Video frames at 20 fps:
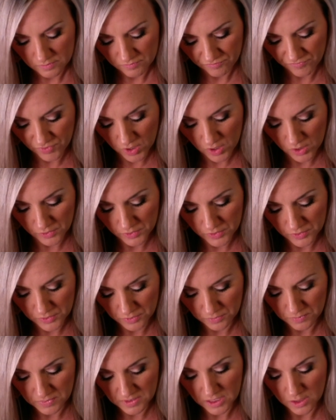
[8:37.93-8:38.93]

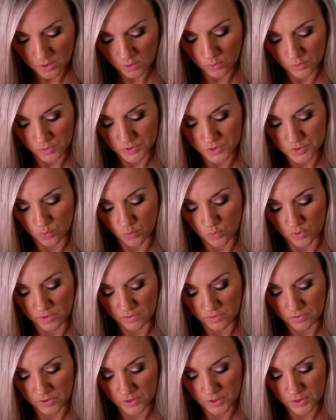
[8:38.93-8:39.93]
Volume equals
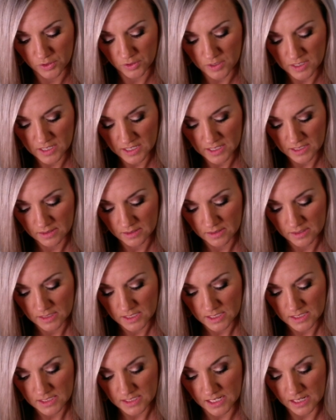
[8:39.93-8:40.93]
1/3
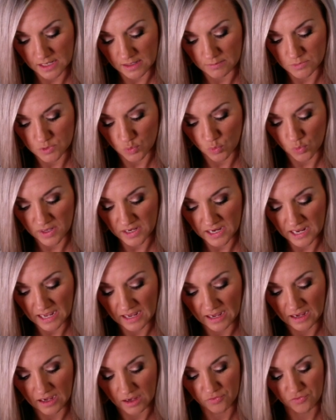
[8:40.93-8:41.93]
times
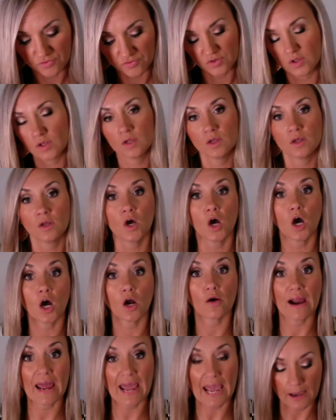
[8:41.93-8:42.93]
1/2.
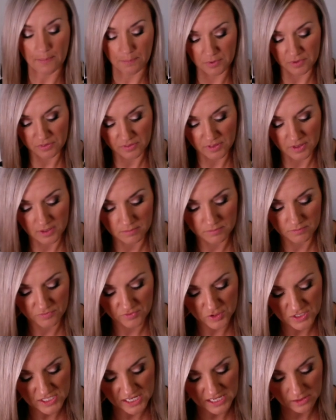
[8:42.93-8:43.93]
Our apothem, if
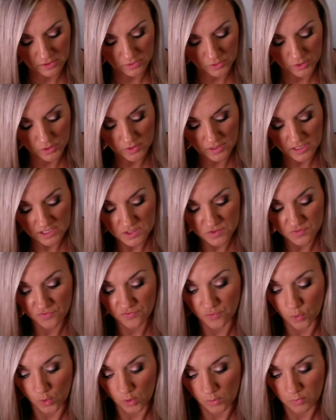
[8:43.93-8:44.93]
you take a look, is
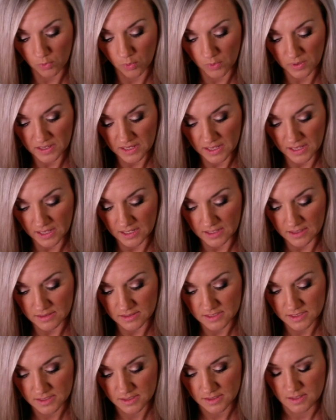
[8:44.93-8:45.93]

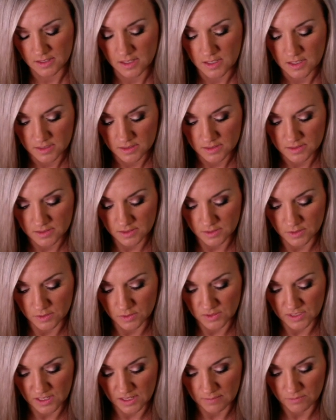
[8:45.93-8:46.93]
4.8. So
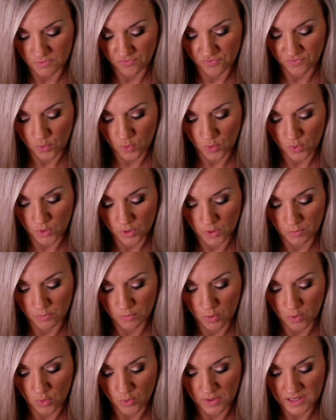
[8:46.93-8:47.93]
times
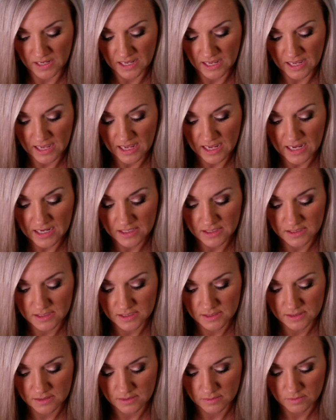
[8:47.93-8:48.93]
4.8,